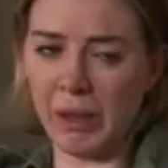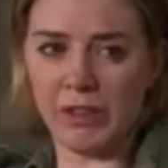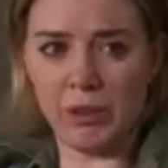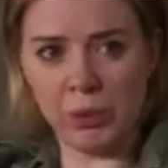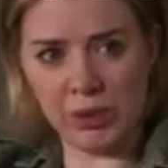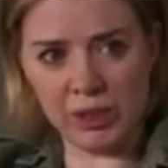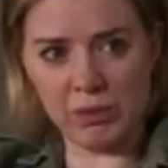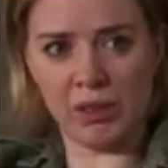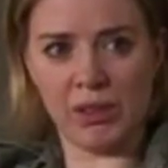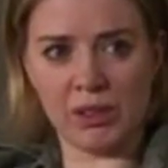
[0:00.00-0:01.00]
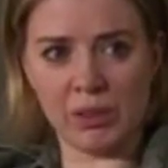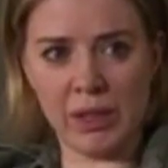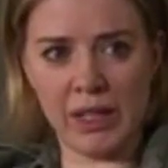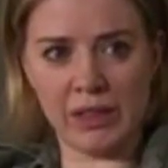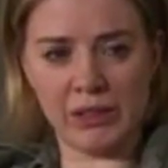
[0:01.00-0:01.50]
But I have to push them thoughts
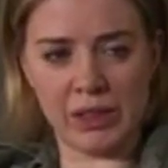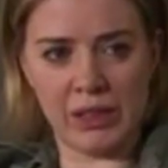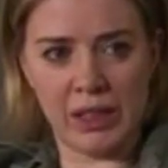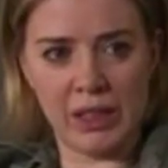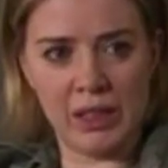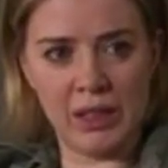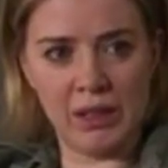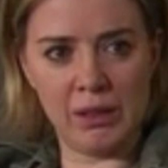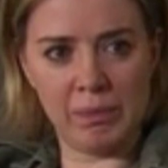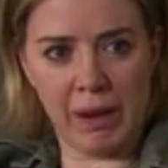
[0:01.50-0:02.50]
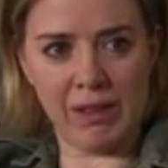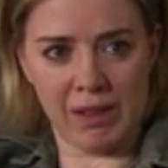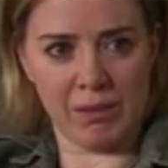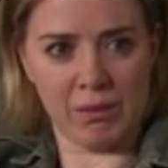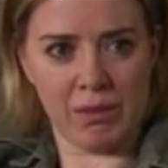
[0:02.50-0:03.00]
away. I have to bury
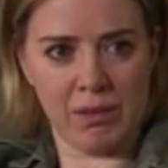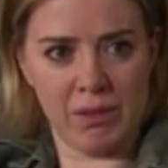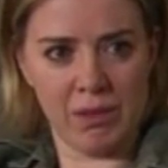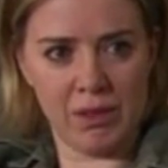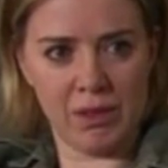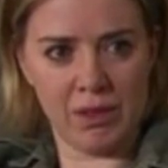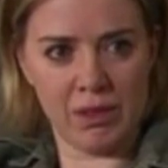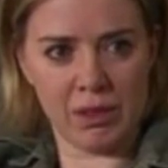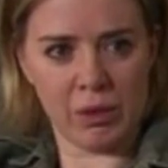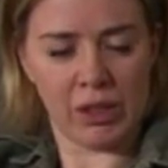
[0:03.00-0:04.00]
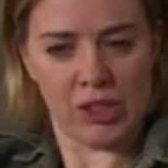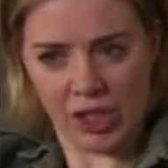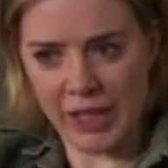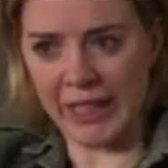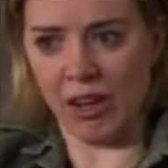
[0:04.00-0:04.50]
them so I can
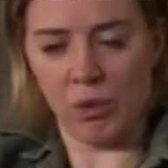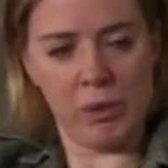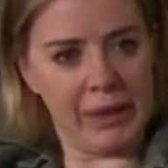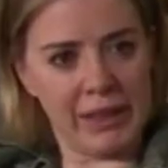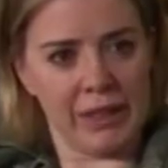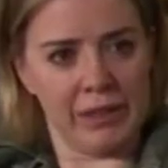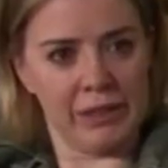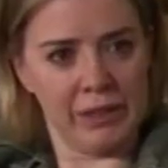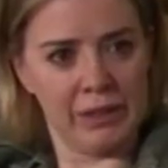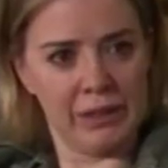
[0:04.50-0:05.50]
try and get on with my life.